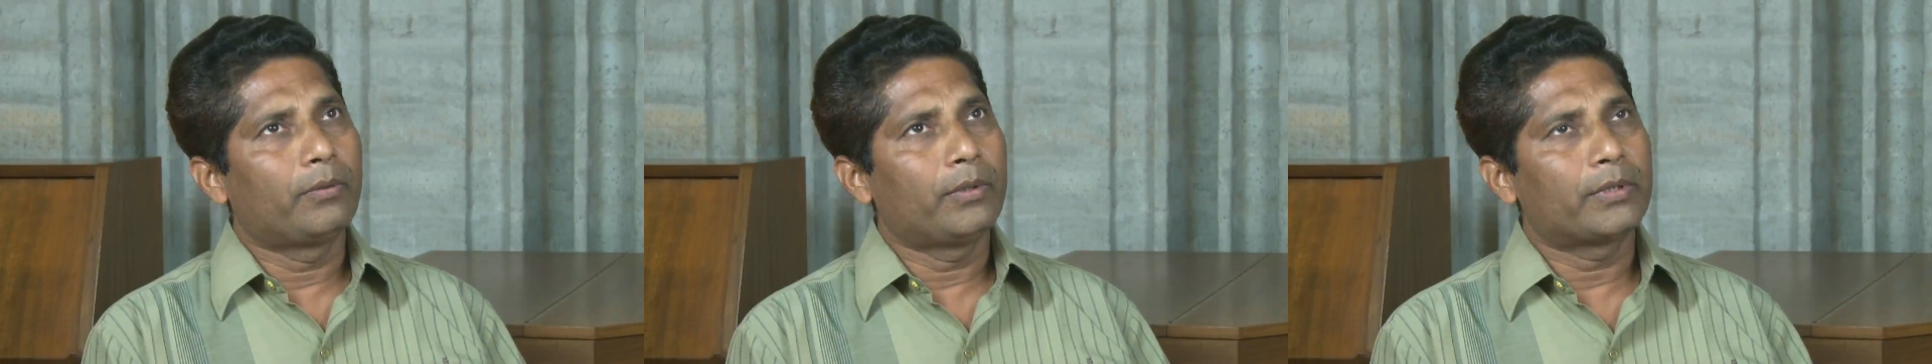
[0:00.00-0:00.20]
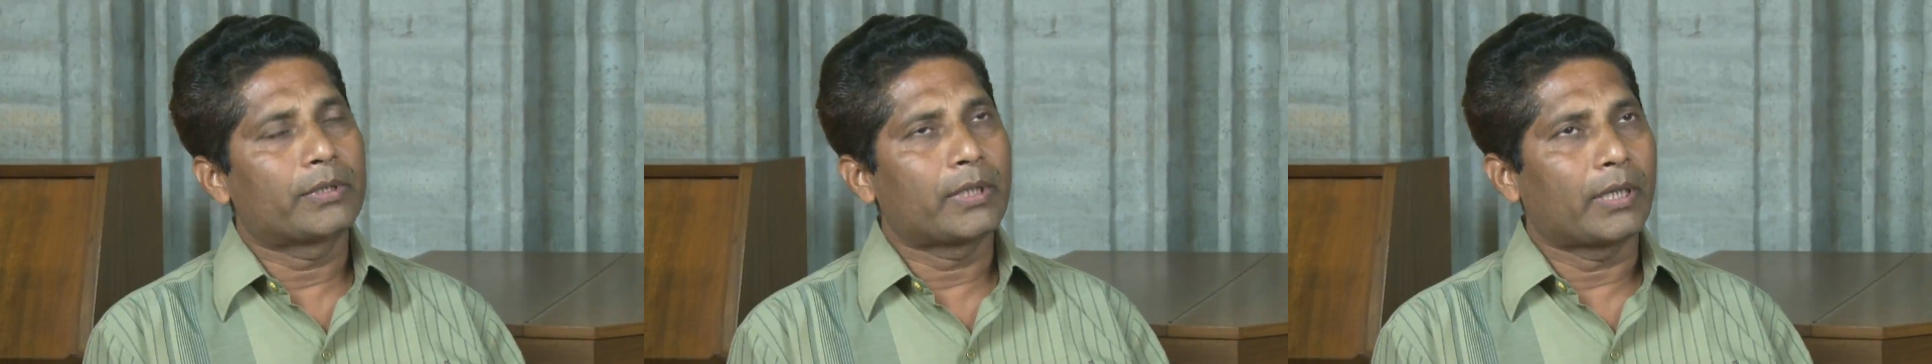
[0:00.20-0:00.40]

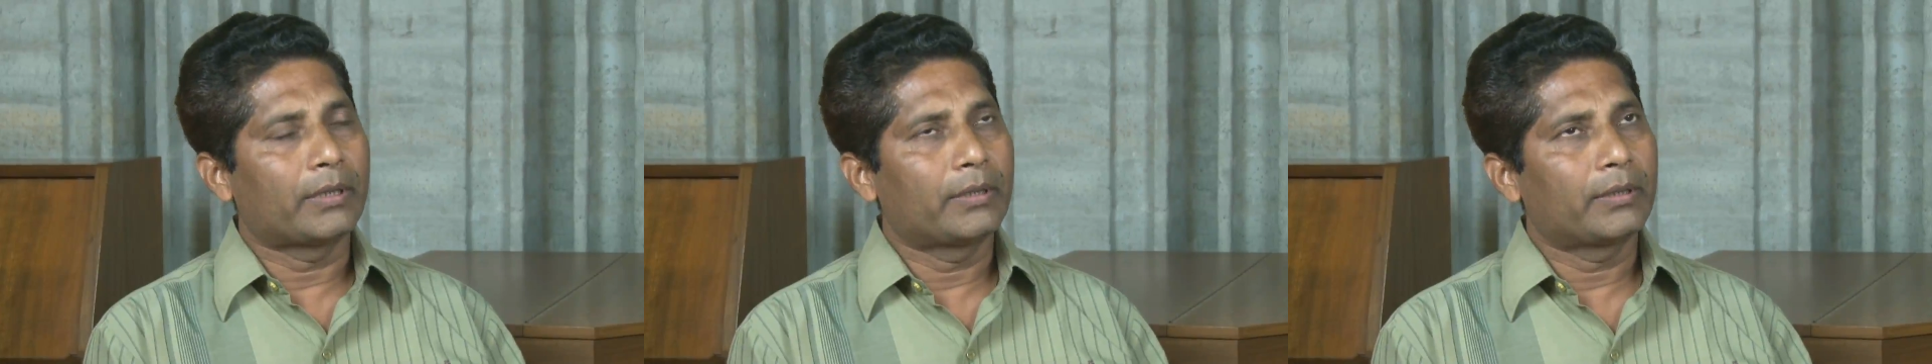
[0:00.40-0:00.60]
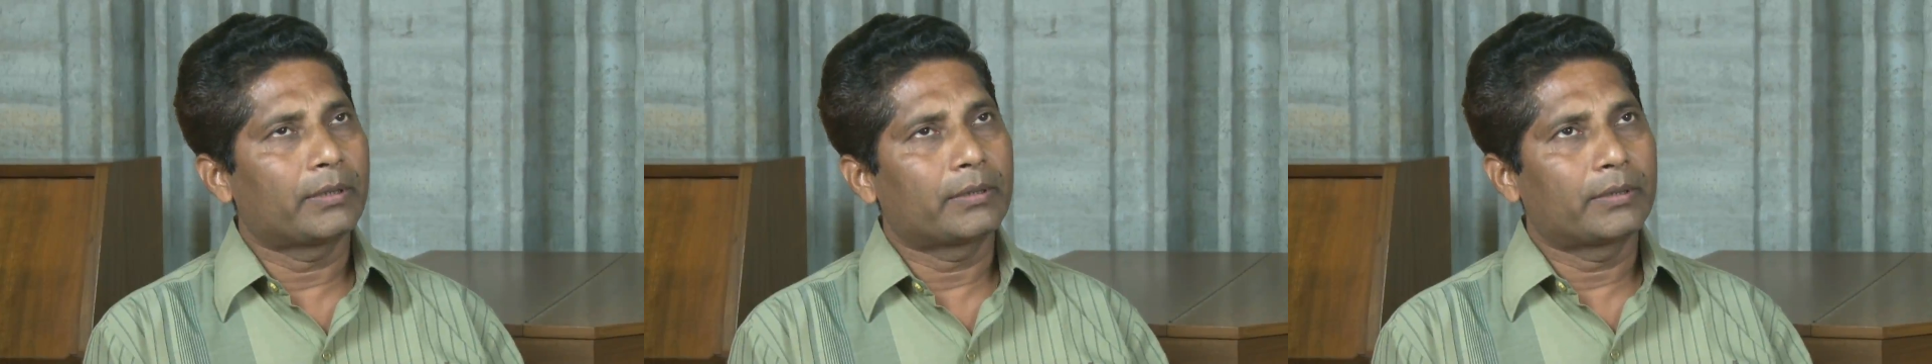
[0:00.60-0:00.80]

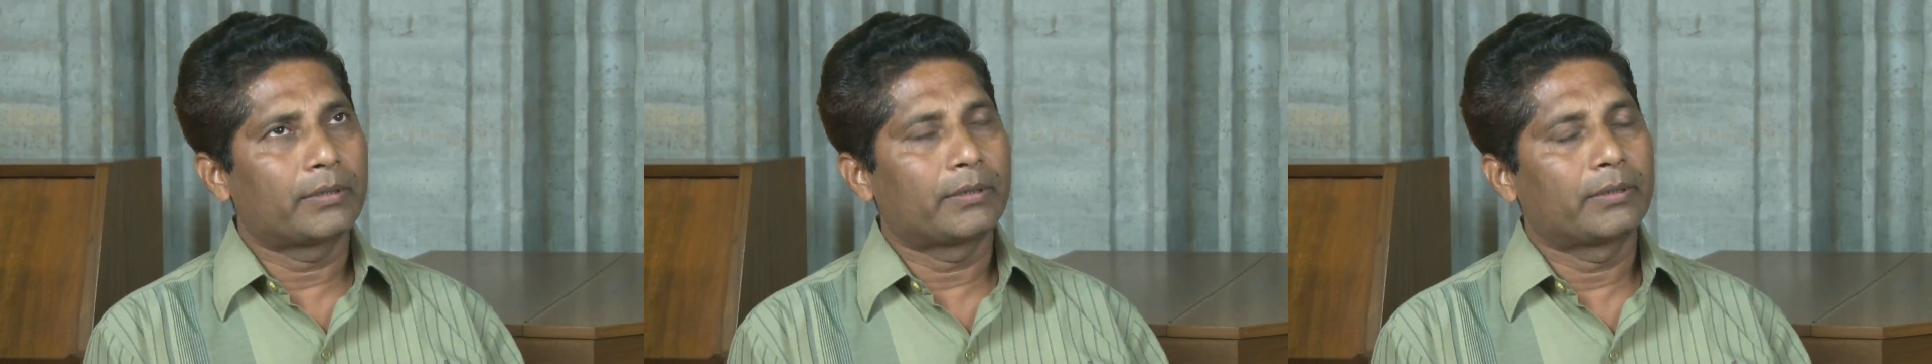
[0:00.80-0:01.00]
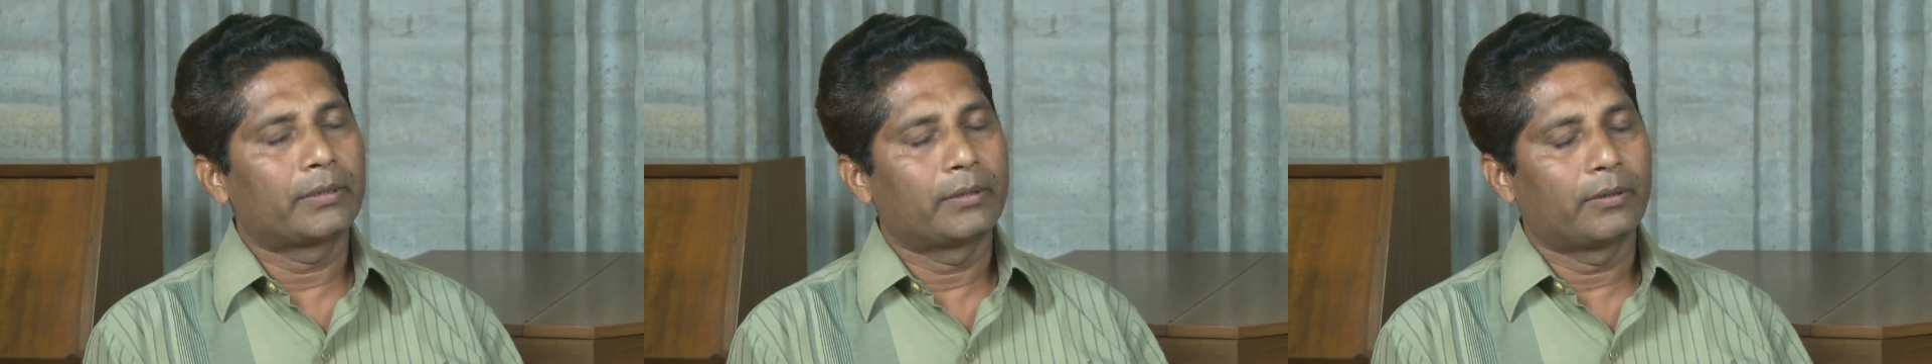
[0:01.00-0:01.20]
sadhak
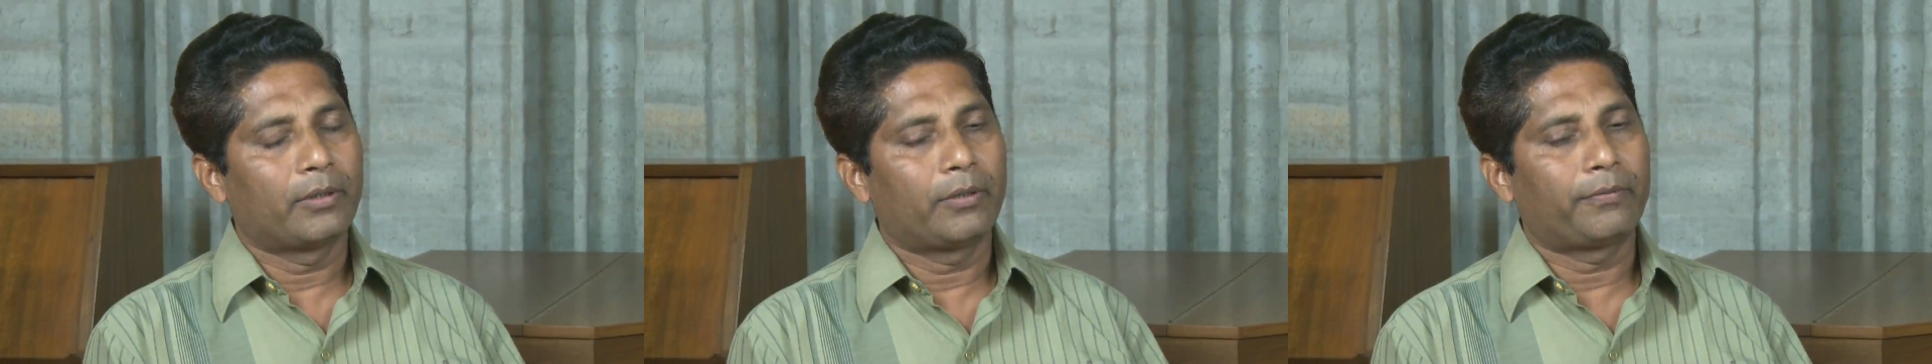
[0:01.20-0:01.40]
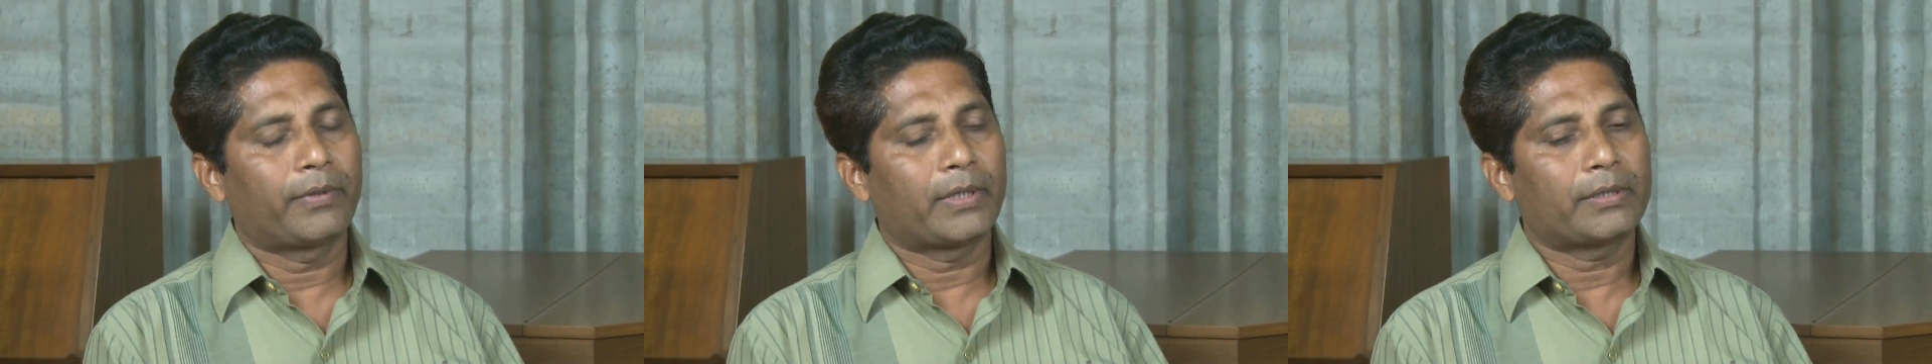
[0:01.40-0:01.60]
of
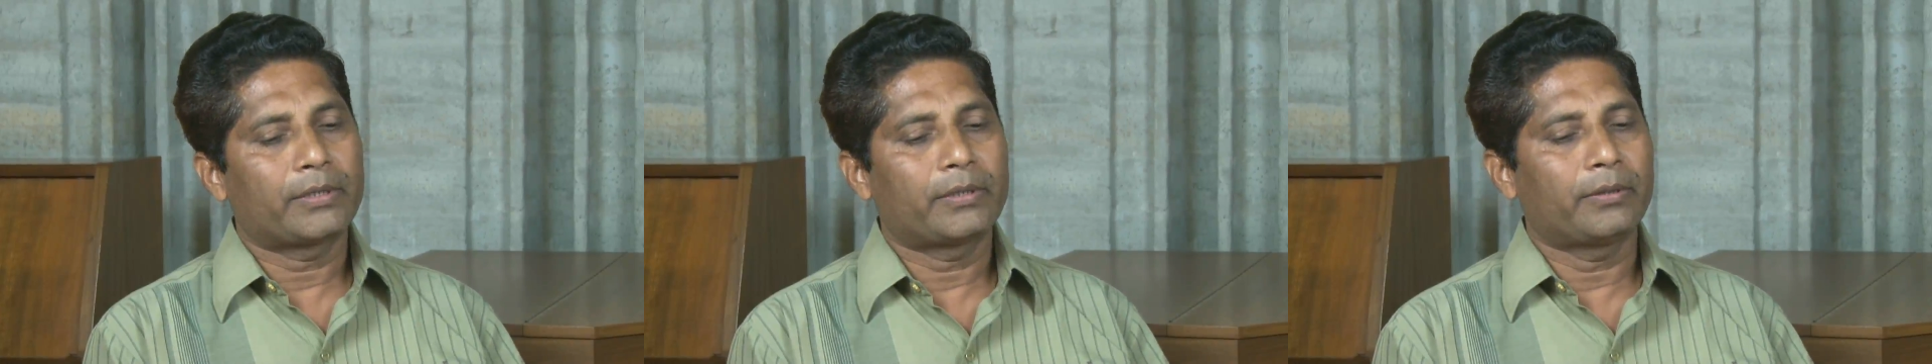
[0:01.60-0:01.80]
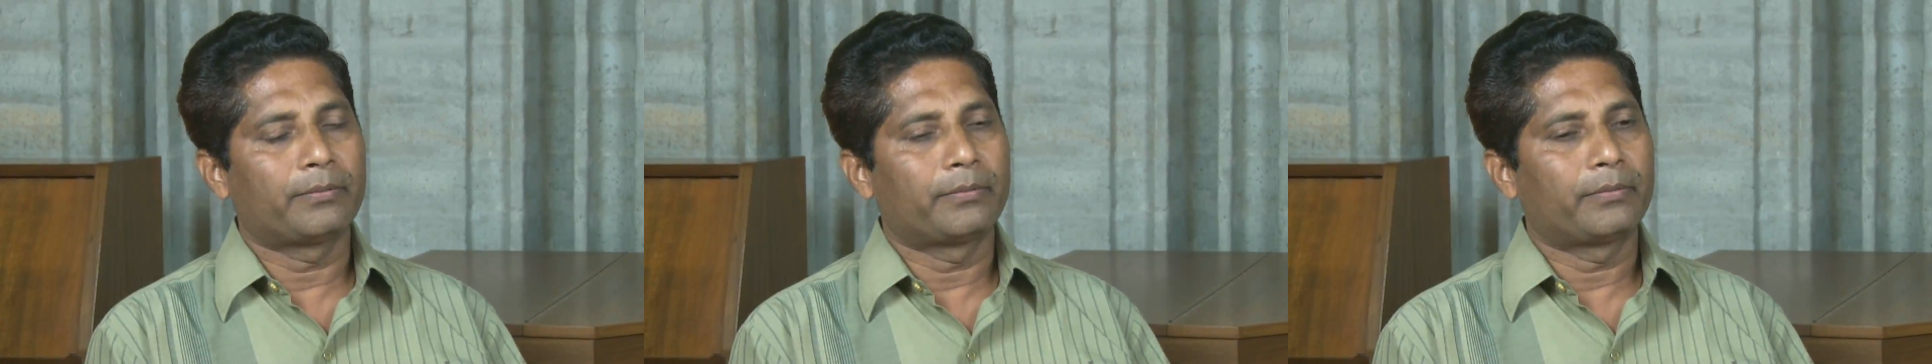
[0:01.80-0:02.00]

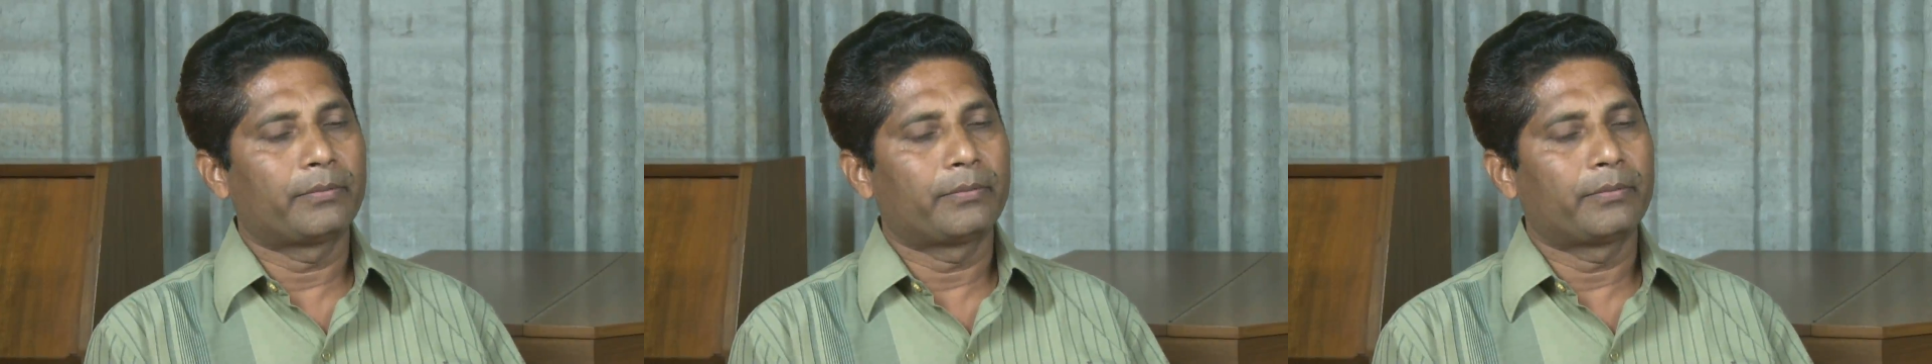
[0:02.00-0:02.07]
ashram,